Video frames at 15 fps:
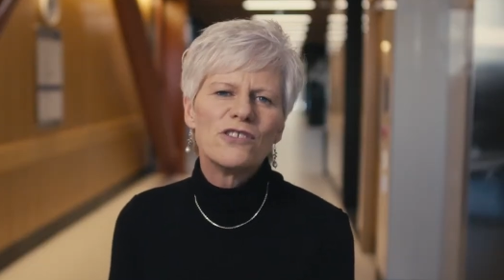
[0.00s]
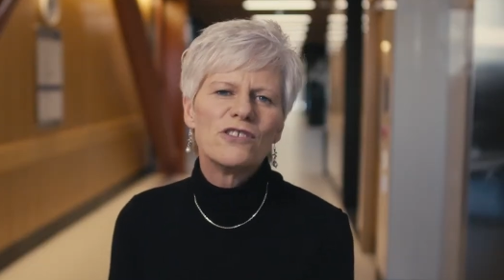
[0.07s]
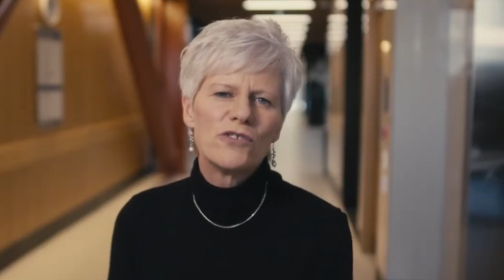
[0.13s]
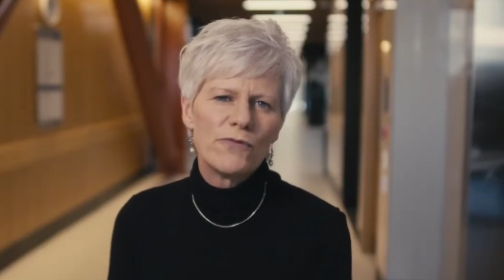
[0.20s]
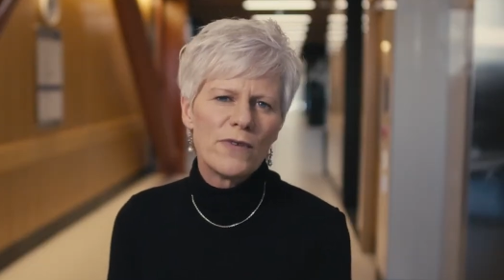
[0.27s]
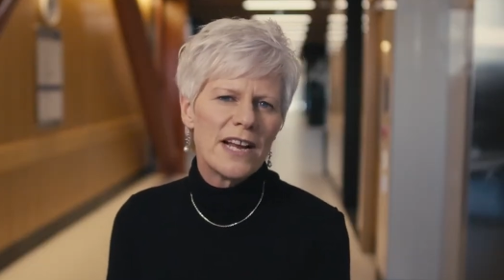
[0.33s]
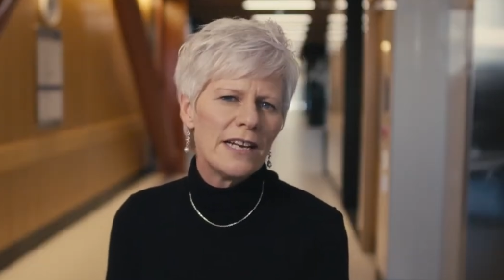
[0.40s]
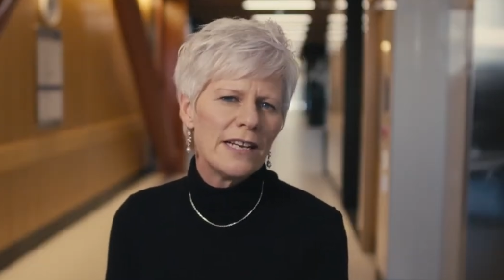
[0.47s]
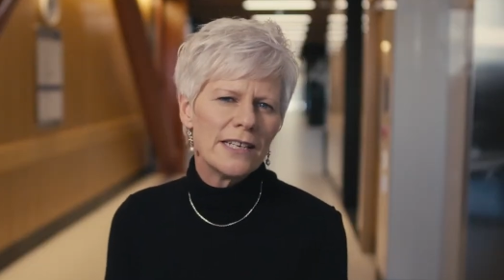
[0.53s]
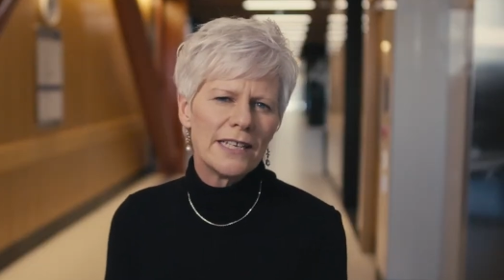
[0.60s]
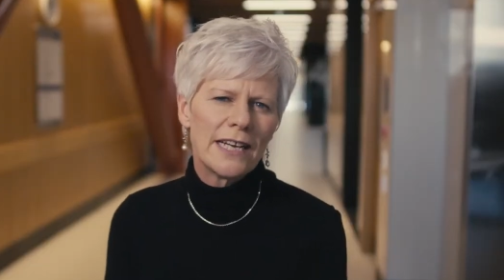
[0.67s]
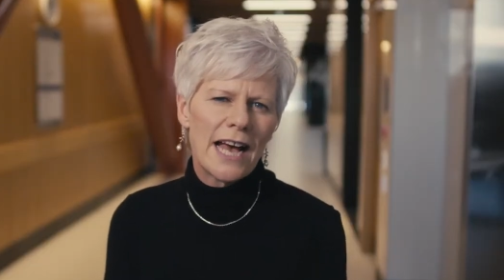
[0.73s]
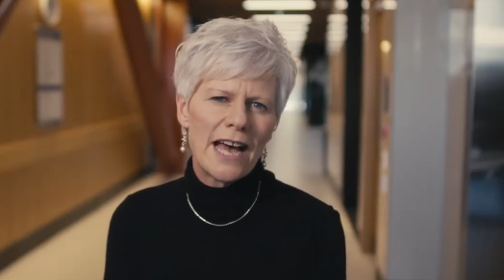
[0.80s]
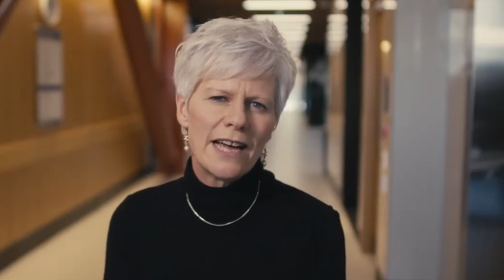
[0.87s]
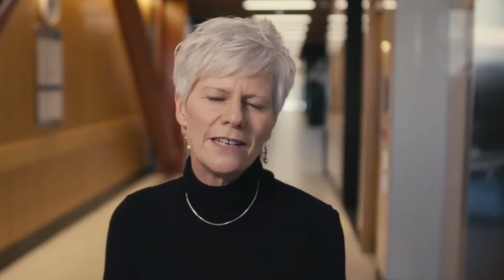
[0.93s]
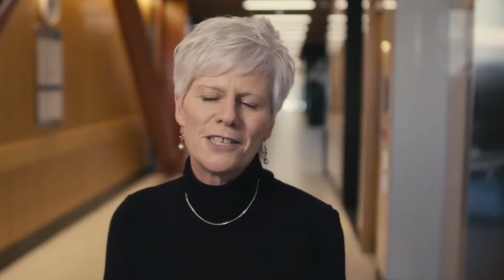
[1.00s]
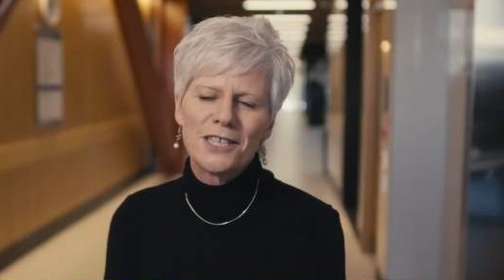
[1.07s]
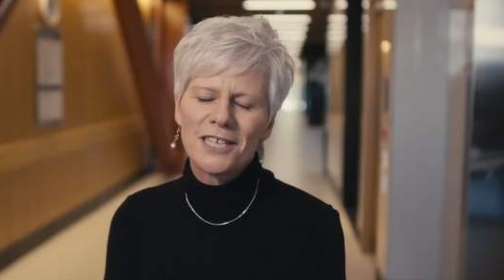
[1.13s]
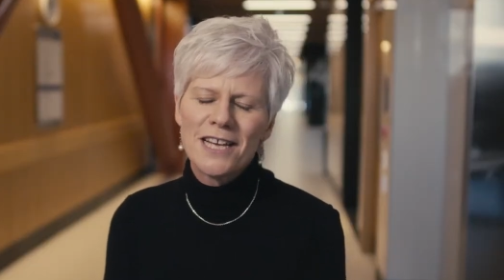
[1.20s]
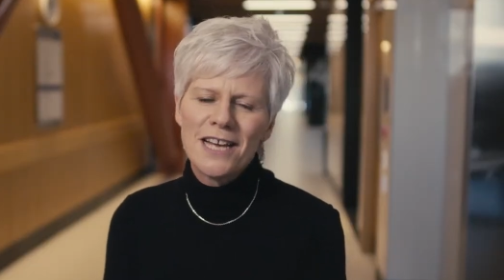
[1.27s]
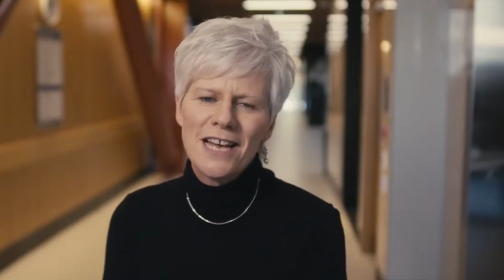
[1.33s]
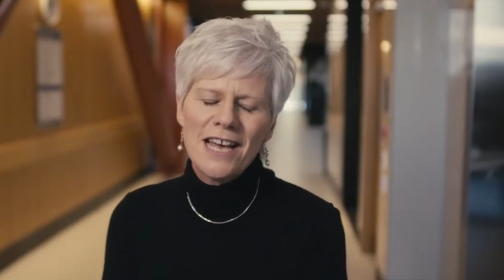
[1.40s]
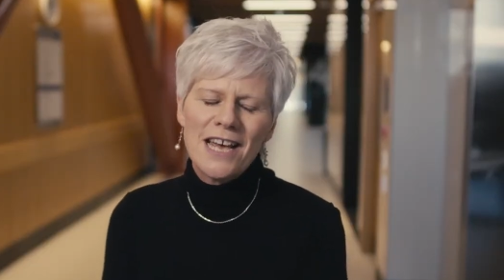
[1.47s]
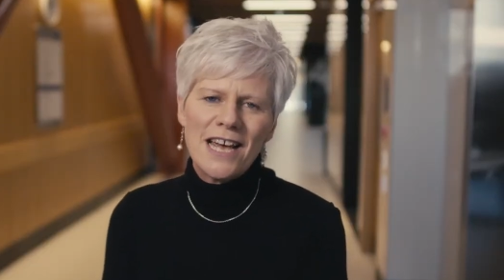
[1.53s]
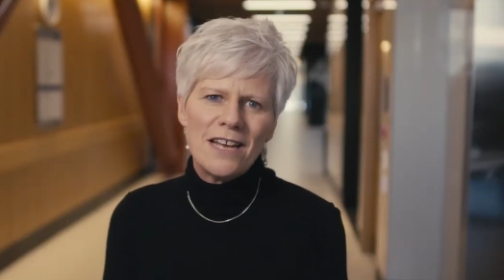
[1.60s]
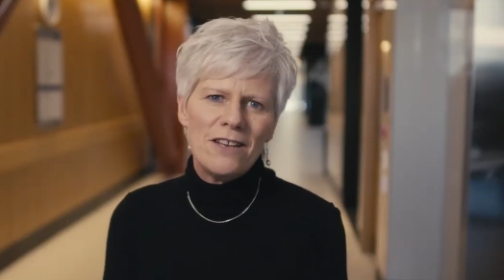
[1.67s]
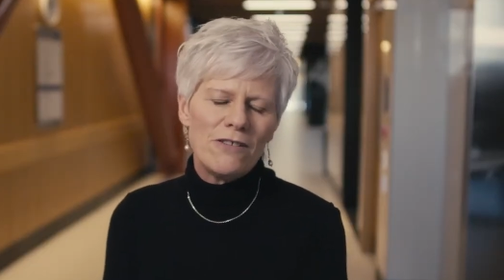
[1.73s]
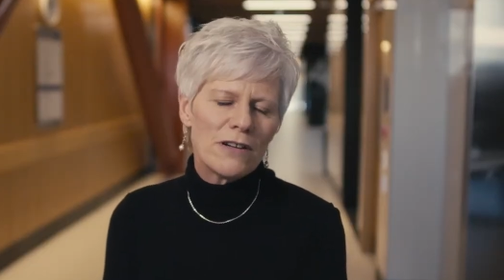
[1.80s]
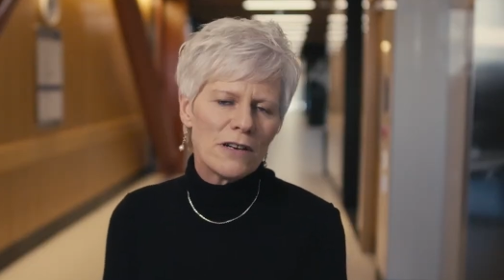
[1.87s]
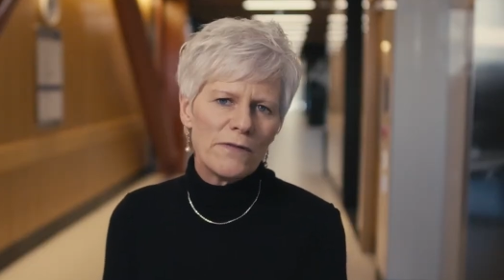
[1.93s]
who's really engaged,
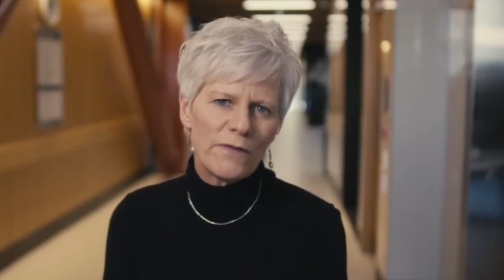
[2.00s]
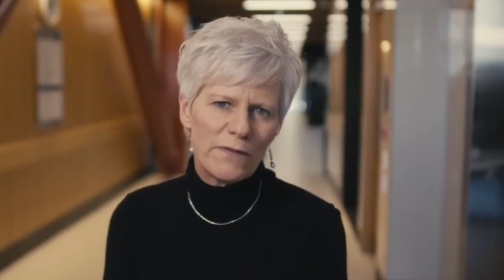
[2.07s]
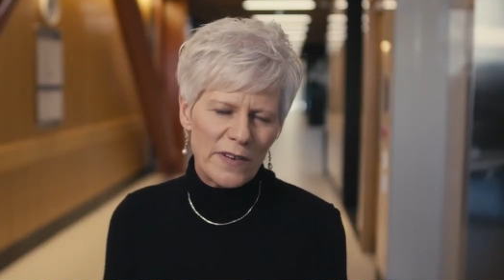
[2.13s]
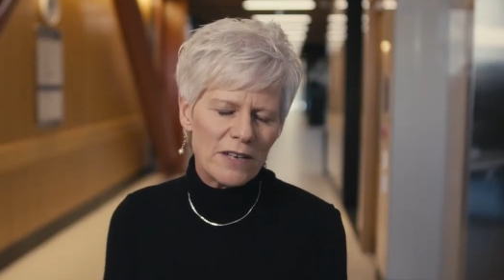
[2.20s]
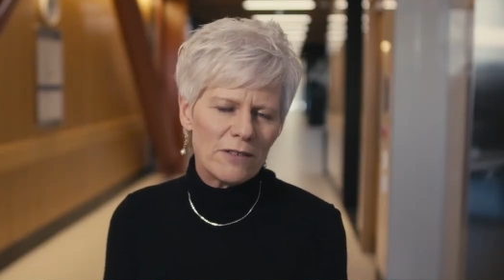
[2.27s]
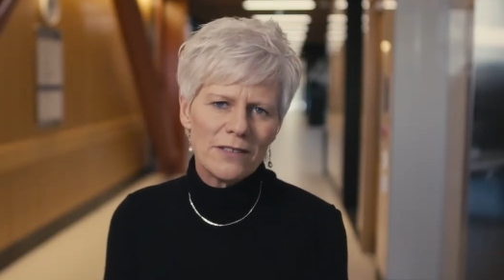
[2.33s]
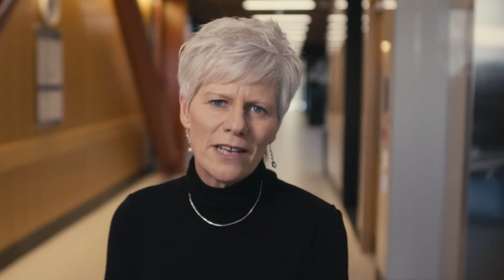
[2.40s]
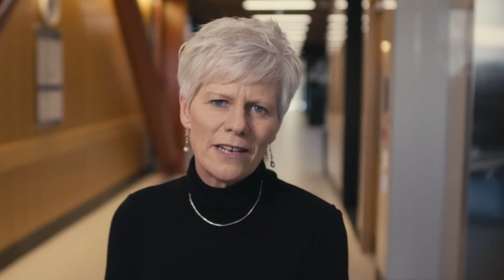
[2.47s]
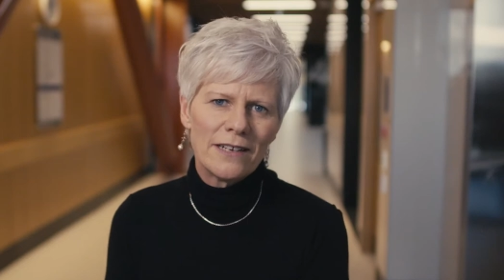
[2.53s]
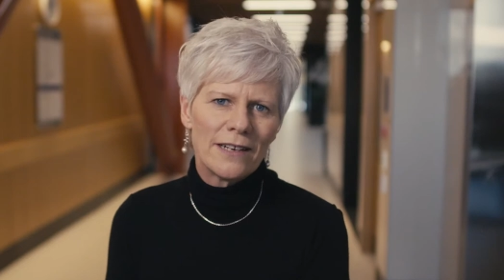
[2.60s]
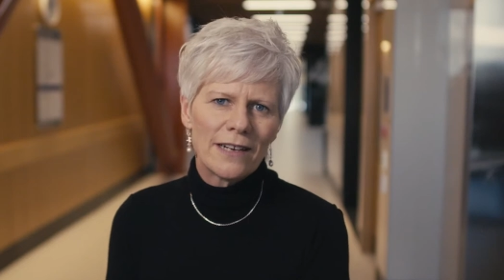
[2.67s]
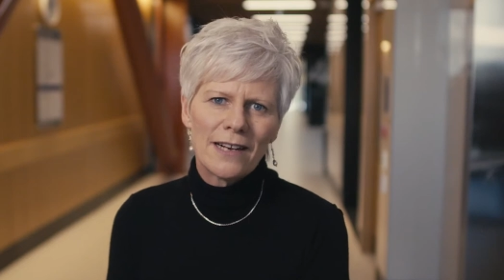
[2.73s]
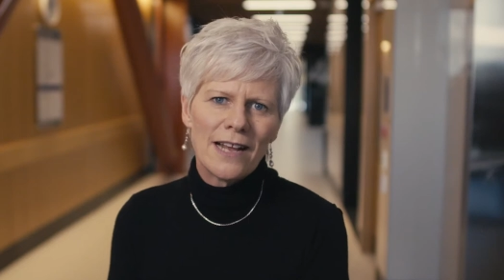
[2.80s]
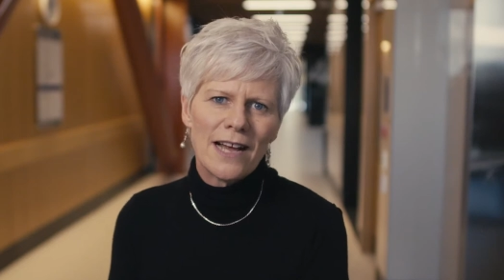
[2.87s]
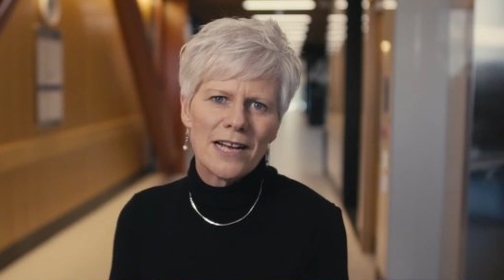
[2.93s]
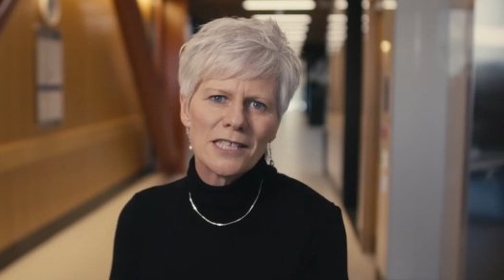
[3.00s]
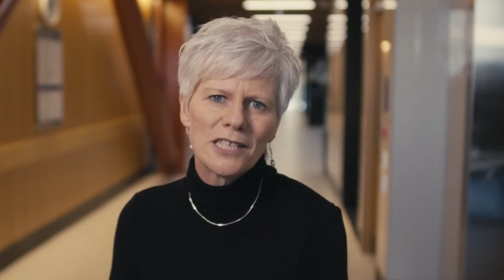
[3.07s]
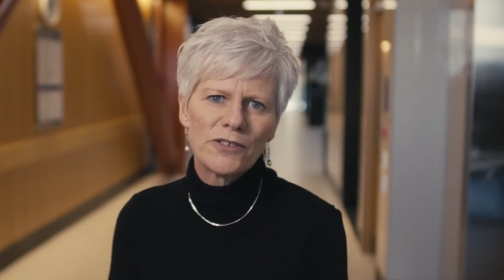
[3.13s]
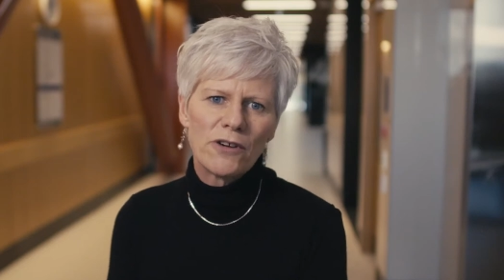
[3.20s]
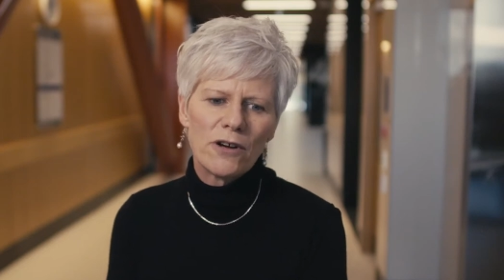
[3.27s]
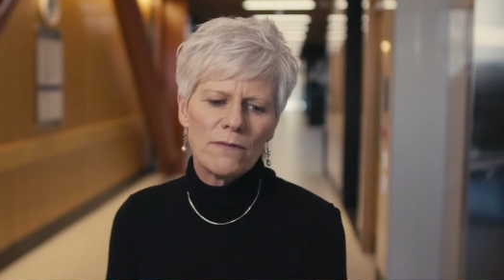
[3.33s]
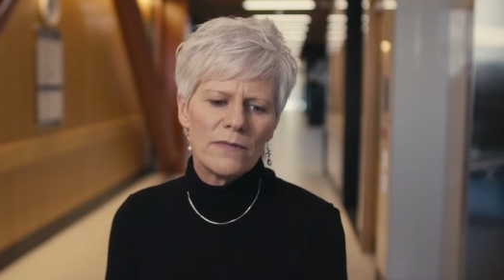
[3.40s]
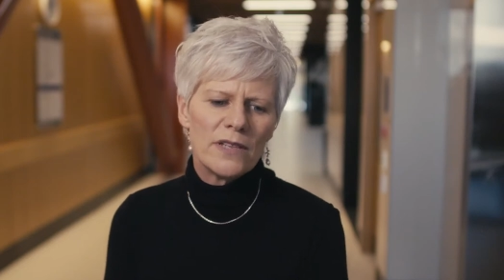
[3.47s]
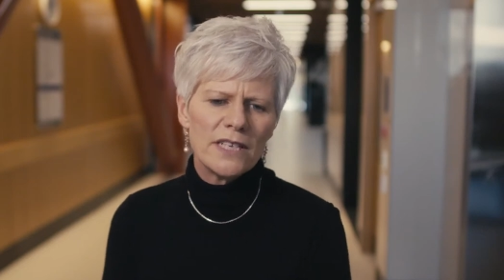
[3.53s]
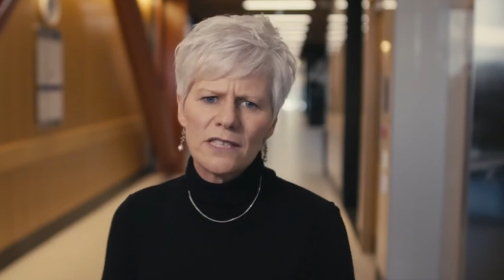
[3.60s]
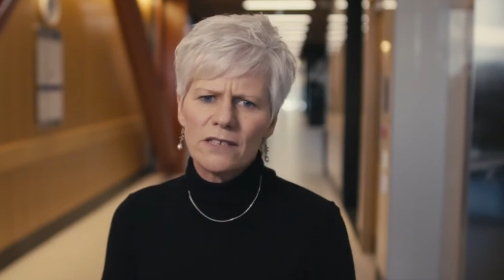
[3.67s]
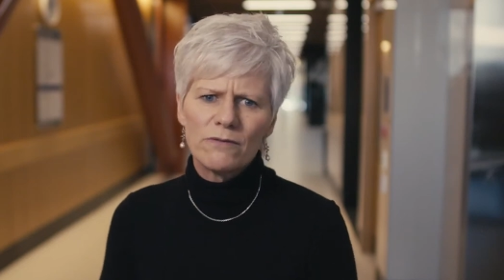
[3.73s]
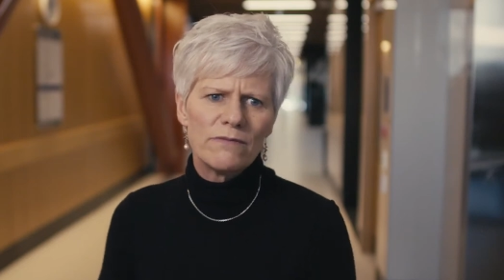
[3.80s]
and you can feel that in the classroom. There's a